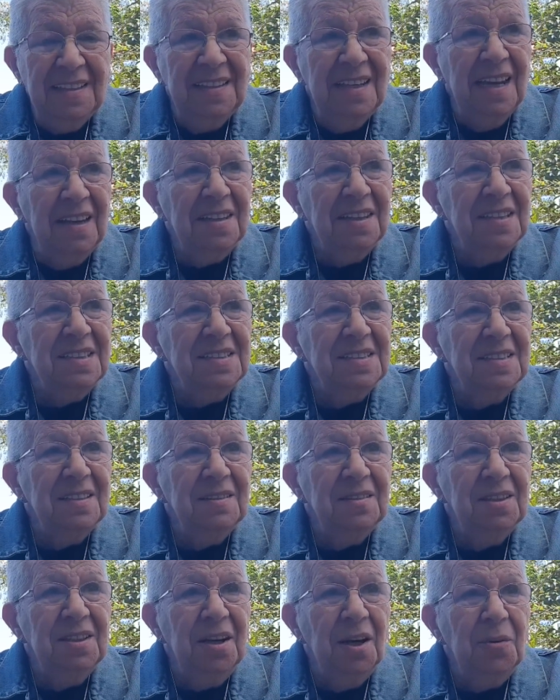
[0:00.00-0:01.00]
now there's,
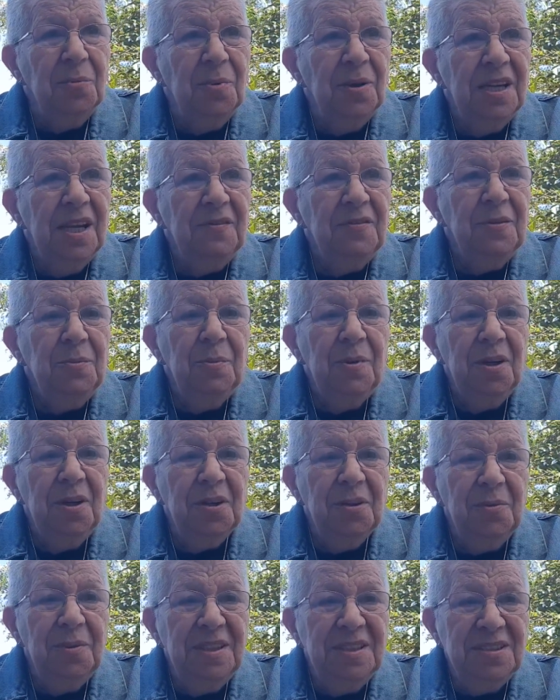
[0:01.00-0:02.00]
whatever
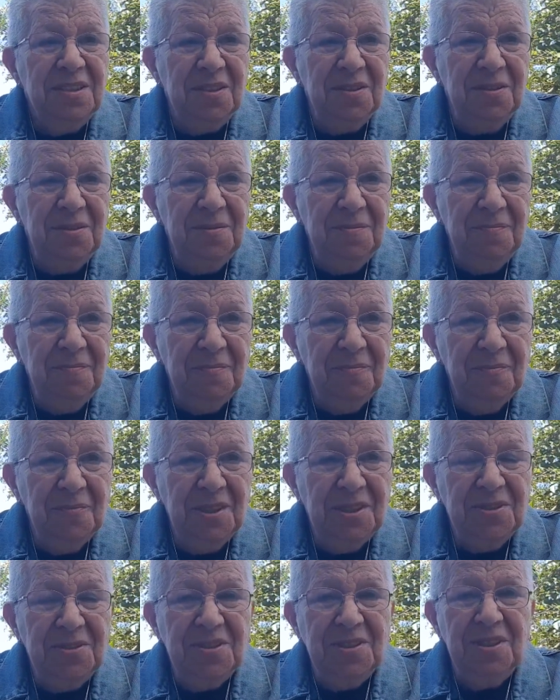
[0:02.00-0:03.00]
work we do,
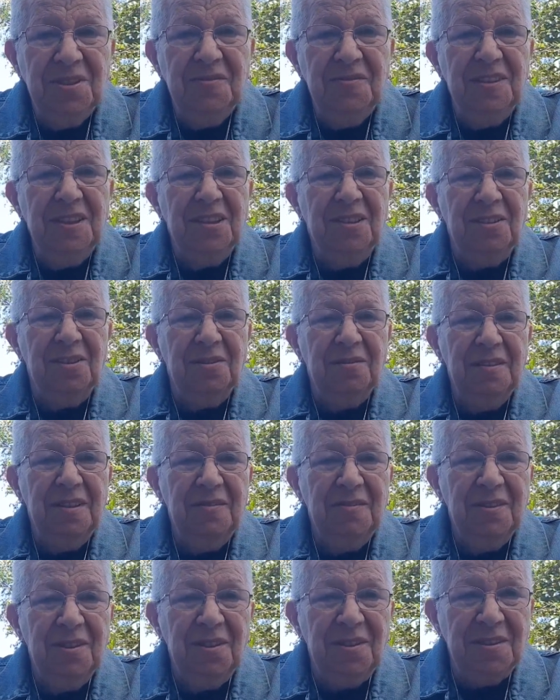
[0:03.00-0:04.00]
we should do for the glory
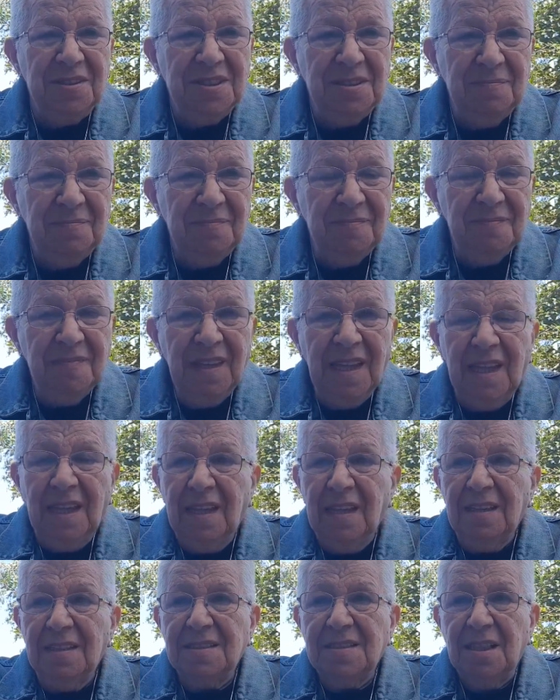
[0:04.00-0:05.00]
of God.
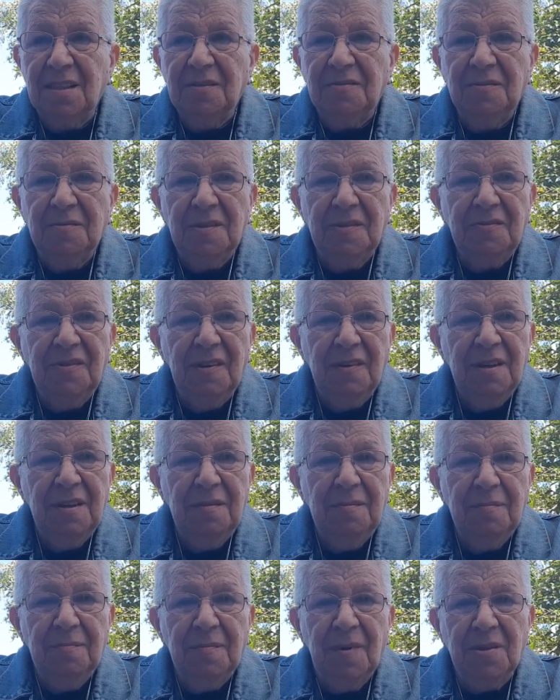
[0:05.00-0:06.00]
So from the
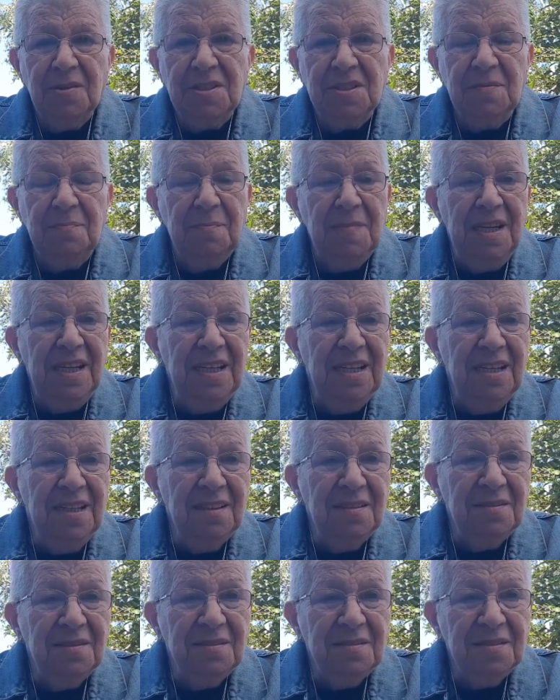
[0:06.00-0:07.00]
very most
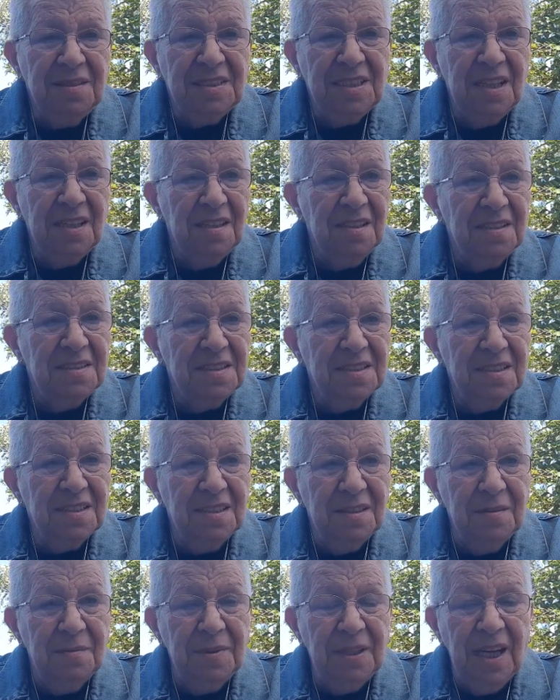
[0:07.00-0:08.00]
menial task
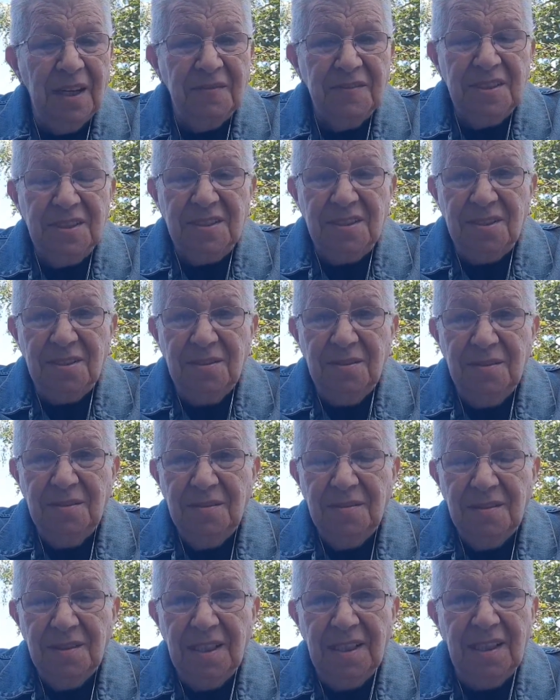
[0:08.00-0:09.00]
that we have to do
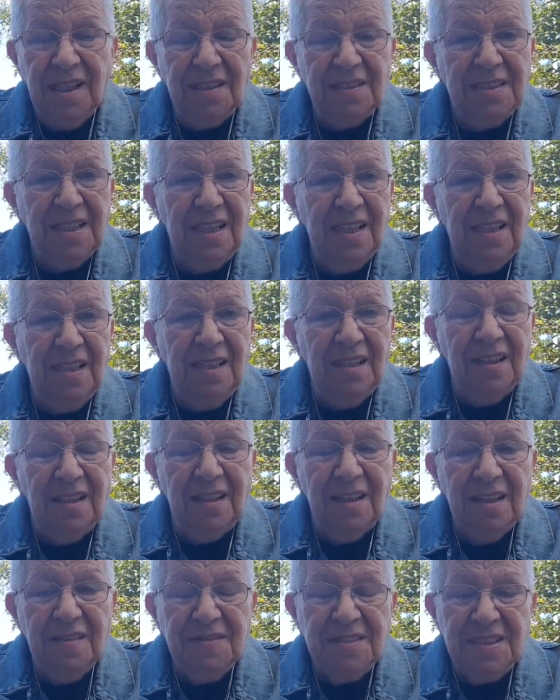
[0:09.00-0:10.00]
in our daily
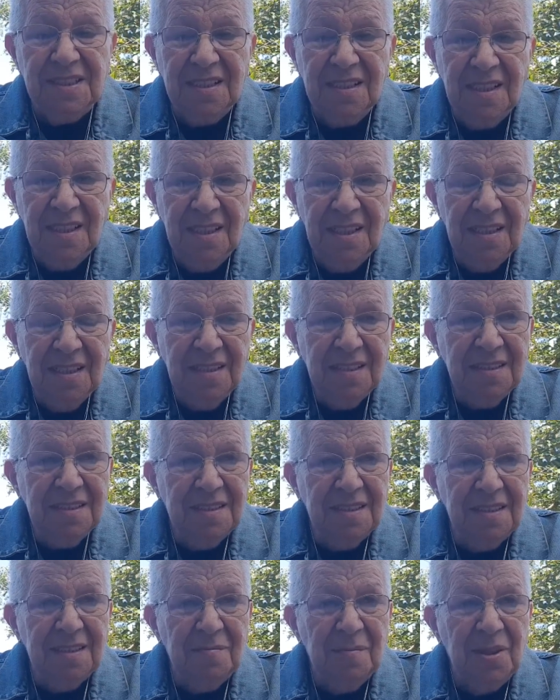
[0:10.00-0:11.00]
lives
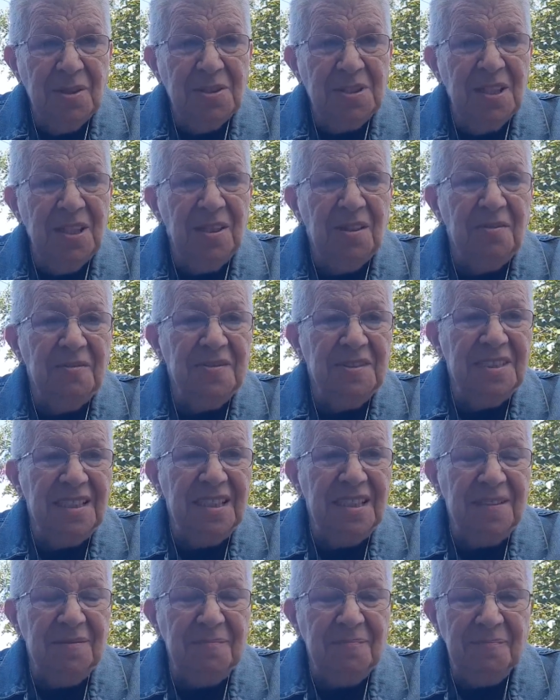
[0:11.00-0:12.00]
to the most lofty.